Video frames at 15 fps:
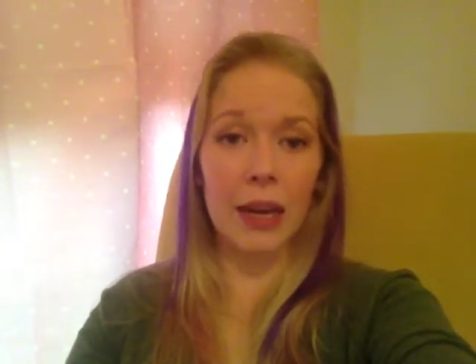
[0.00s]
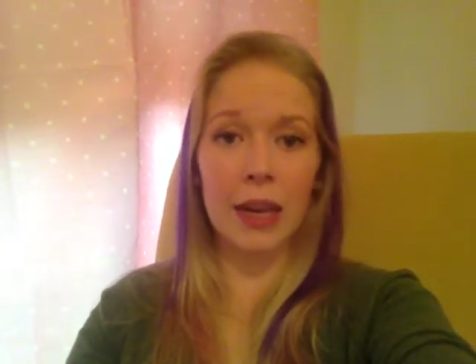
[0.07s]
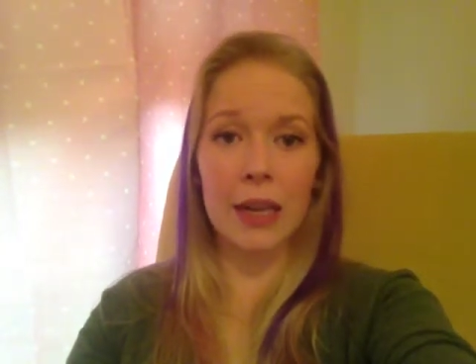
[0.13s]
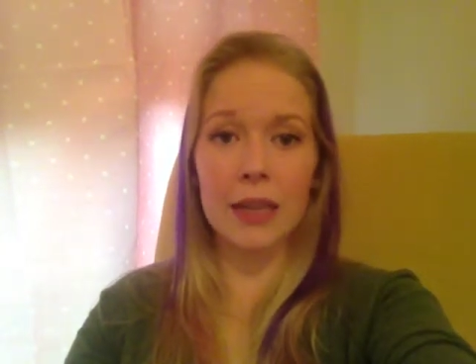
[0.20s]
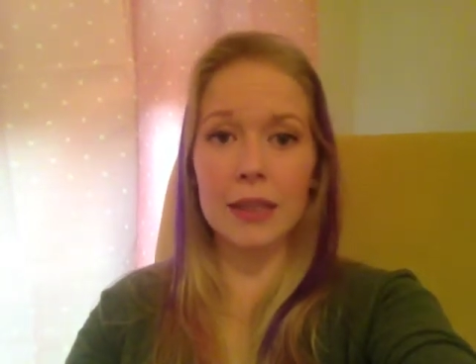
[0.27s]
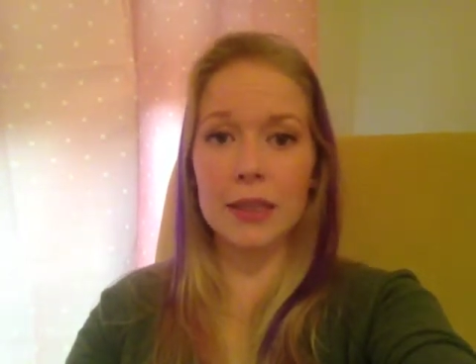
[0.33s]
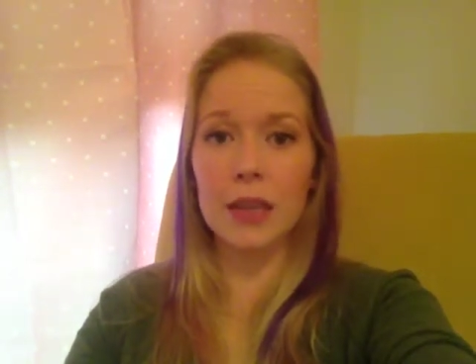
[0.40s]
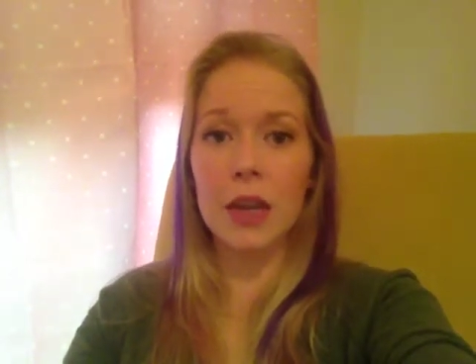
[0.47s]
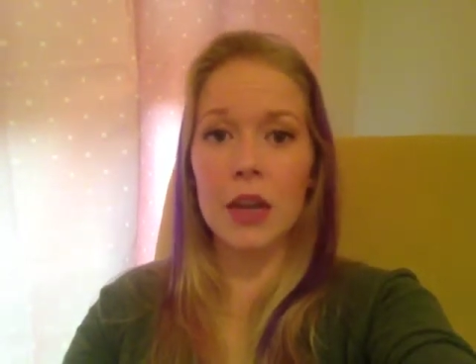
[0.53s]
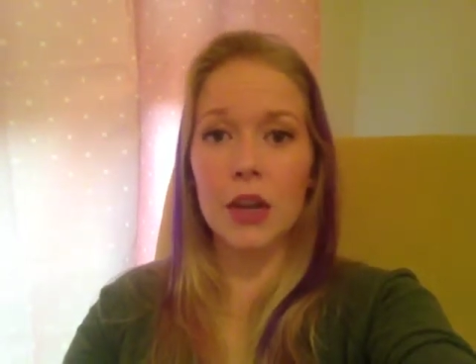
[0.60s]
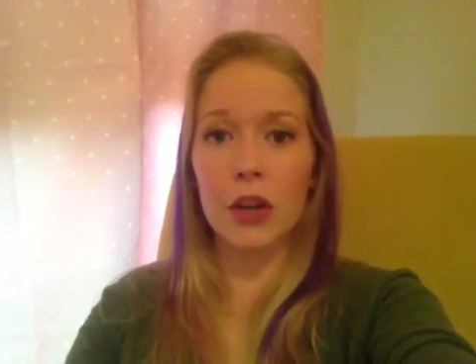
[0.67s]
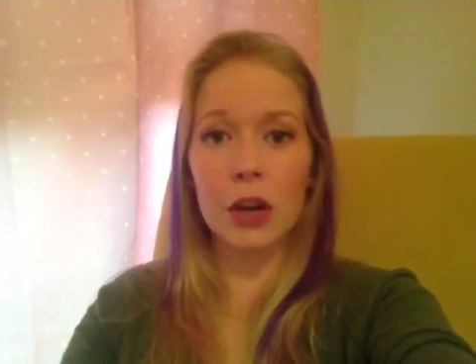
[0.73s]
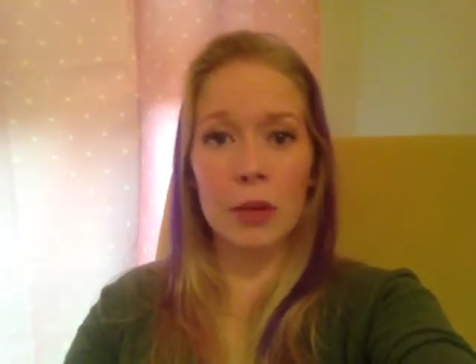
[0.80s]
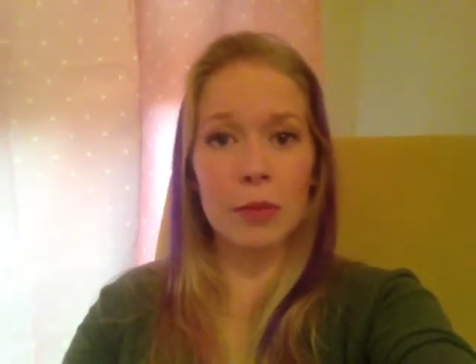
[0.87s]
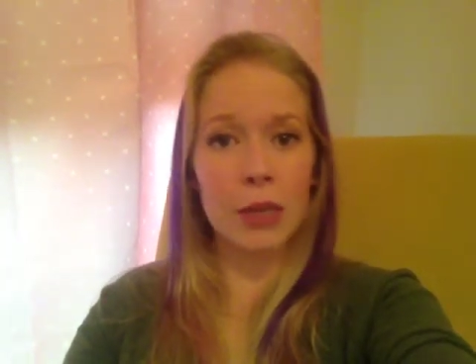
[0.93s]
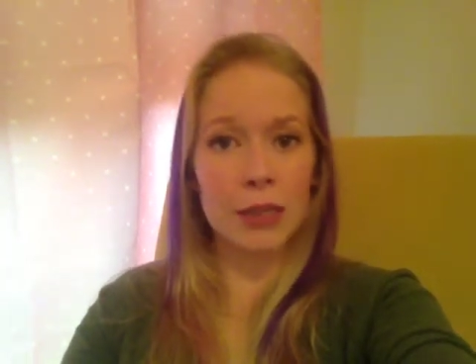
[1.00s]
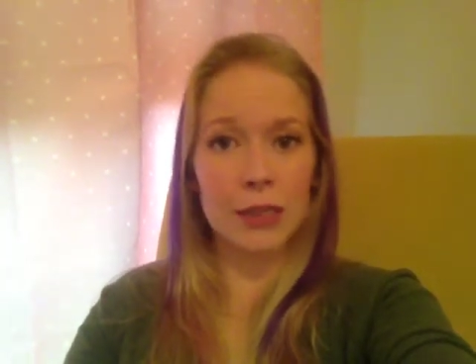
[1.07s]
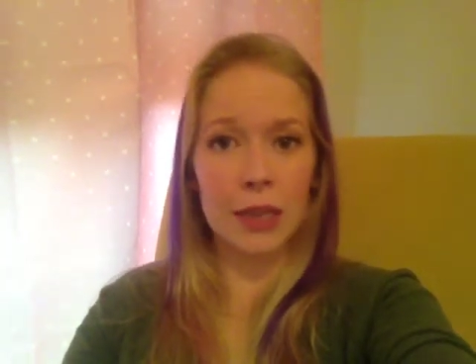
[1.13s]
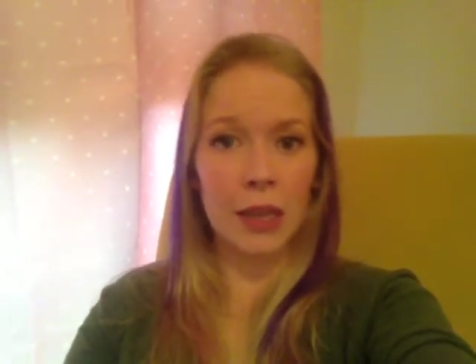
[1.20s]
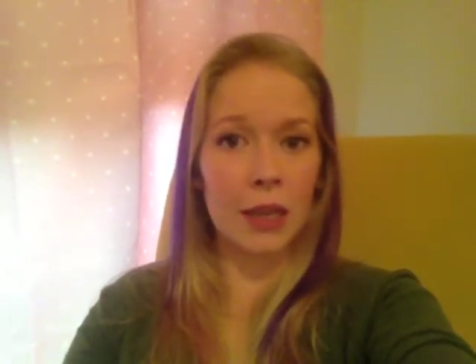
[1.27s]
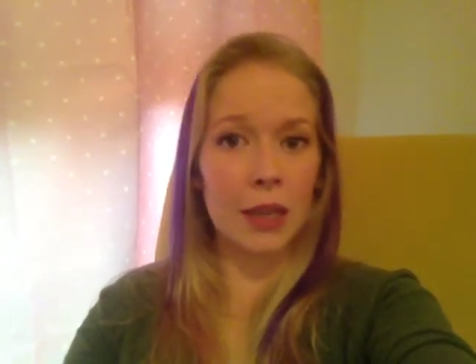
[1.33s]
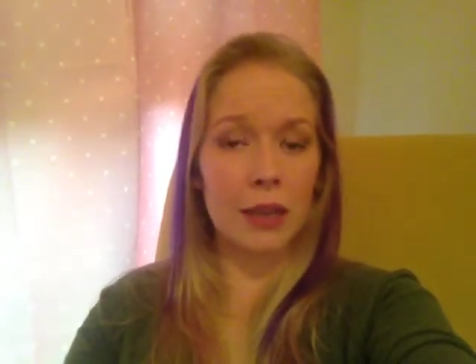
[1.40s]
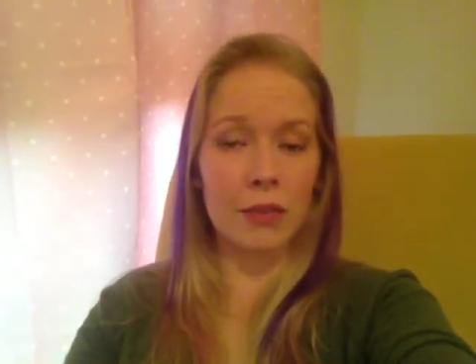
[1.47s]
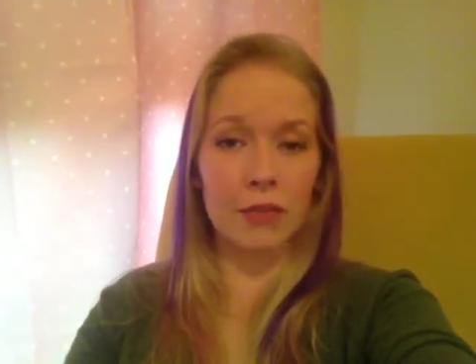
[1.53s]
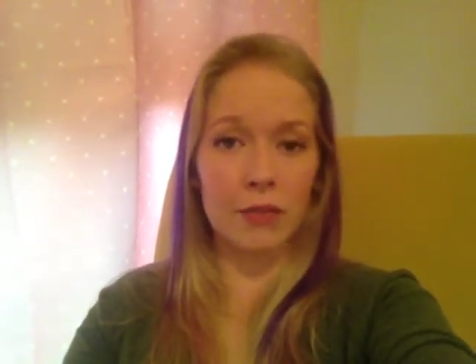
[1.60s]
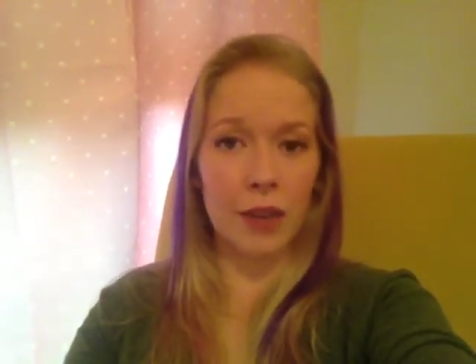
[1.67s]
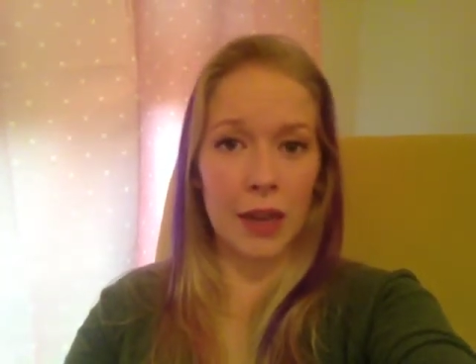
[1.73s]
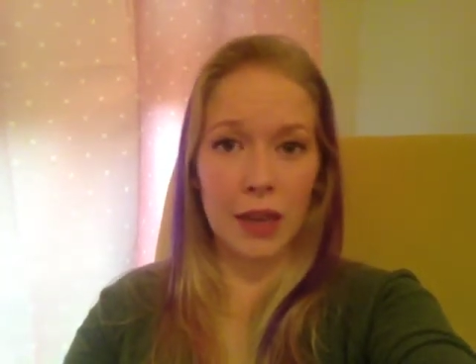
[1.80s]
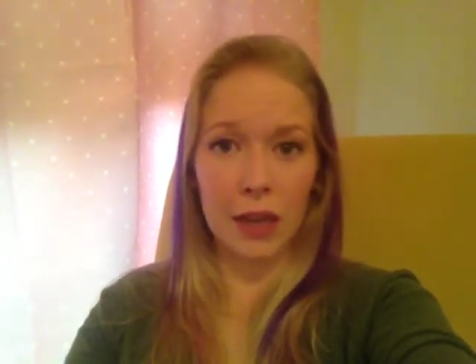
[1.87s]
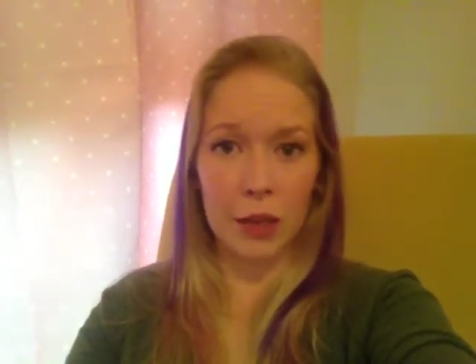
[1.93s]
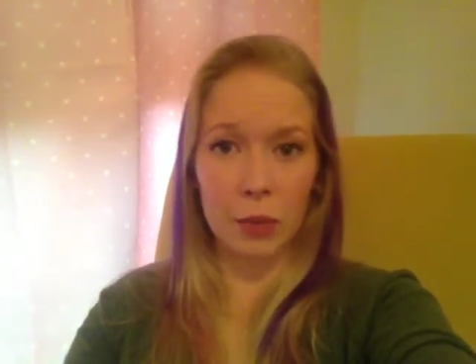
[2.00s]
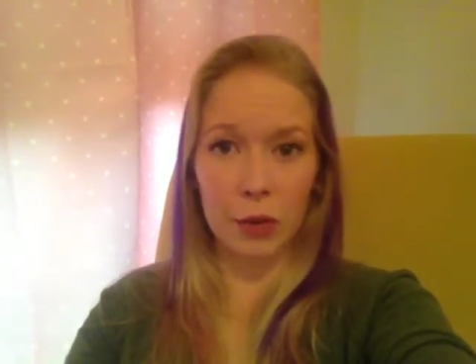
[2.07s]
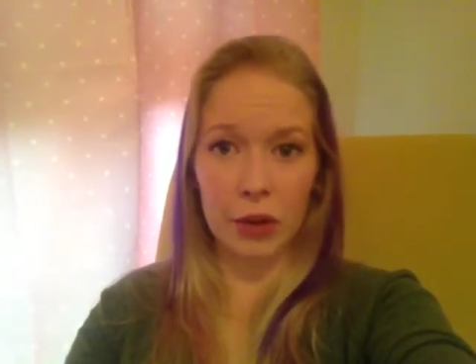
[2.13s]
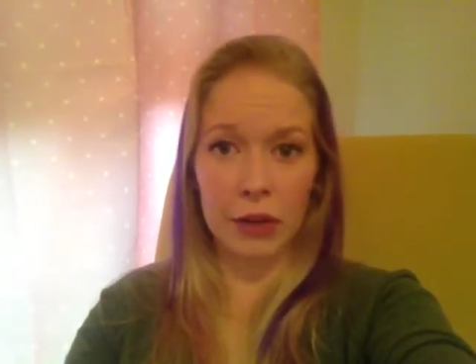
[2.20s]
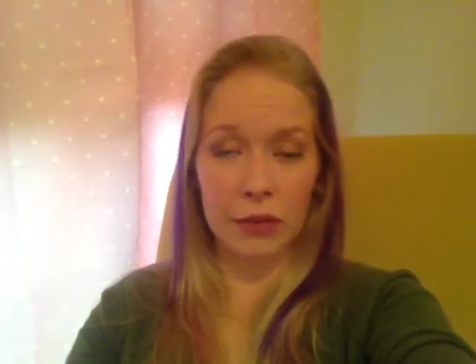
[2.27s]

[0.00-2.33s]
And, you know, I'm not saying get fat calipered